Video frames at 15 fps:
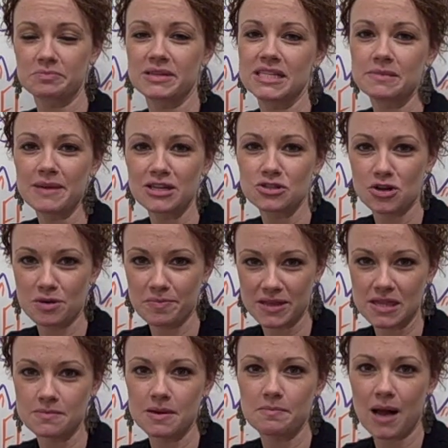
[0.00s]
please make sure to put
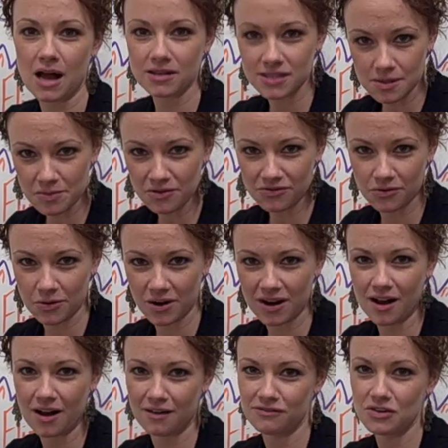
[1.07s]
them in box number four
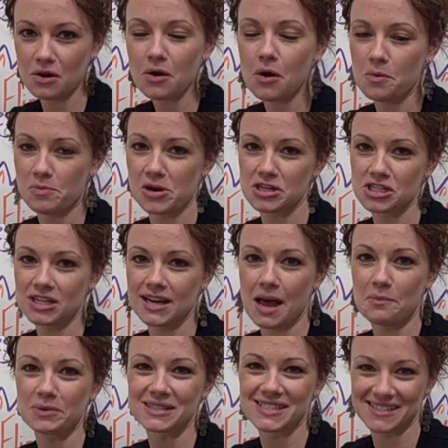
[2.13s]
of your homework sheet
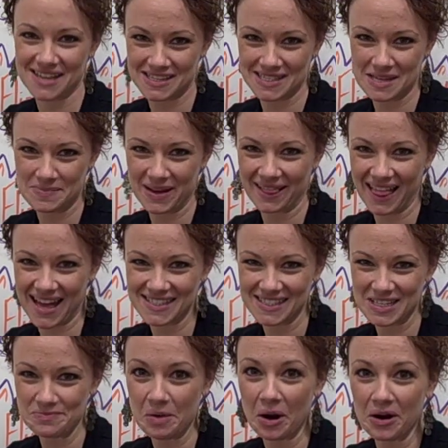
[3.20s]
and we'll discuss them in class
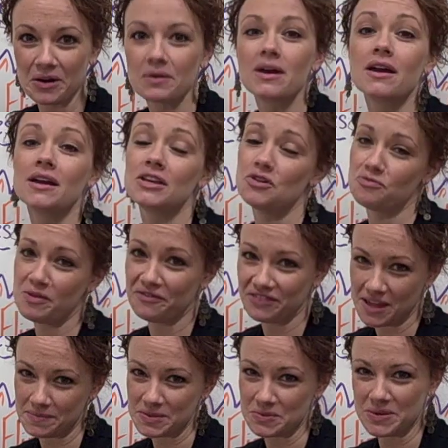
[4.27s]
tomorrow. You've been
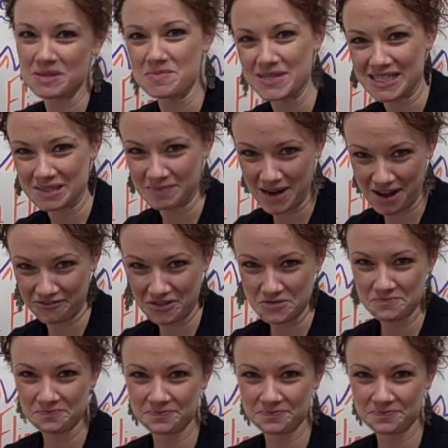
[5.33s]
flipped with Mrs. Munafo.